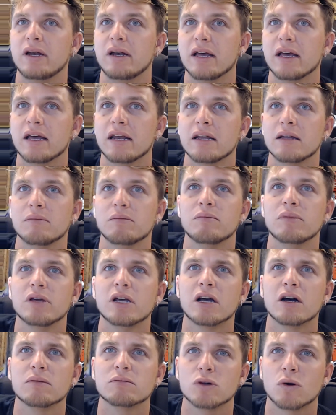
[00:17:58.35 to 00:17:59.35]
and it
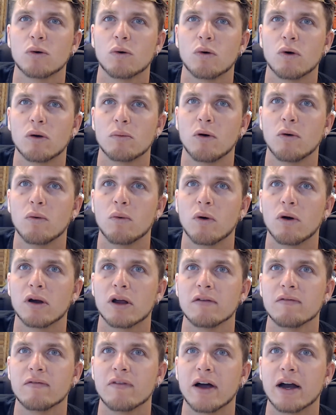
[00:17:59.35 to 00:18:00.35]
becomes a horrible work
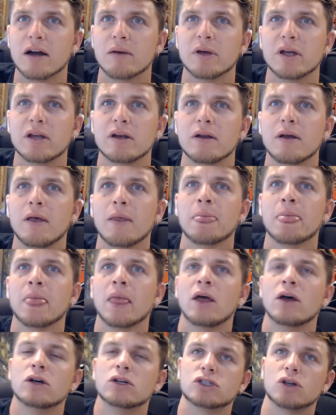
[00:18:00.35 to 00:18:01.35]
environment.
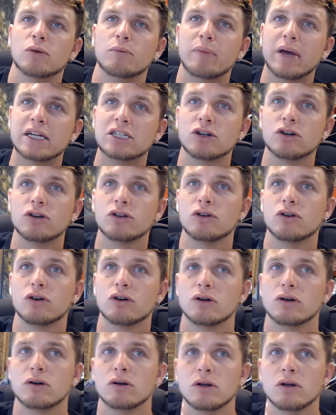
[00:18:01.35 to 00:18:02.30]
So make sure you're